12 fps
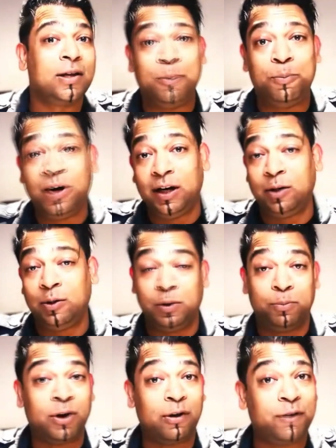Predictable
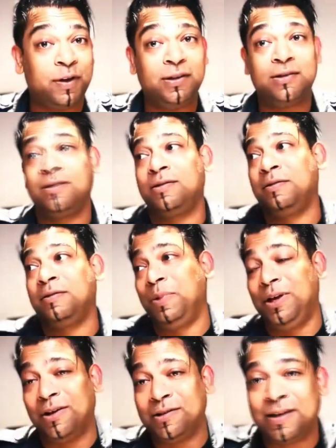profits
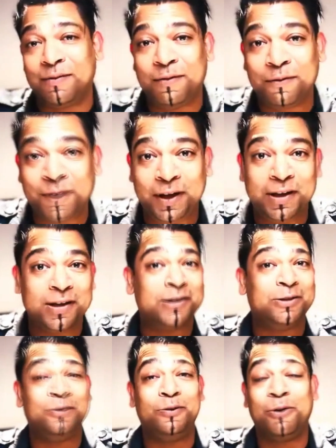beyond seven
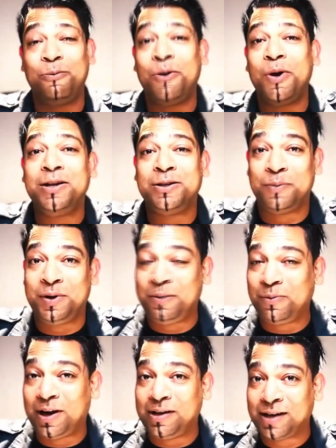figures. You've got way too many
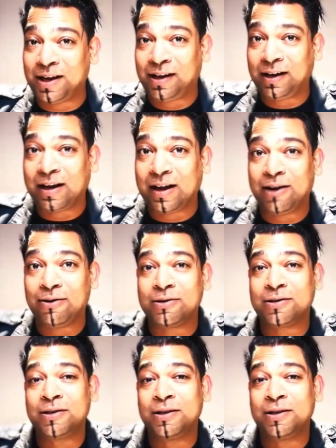brands that I can count.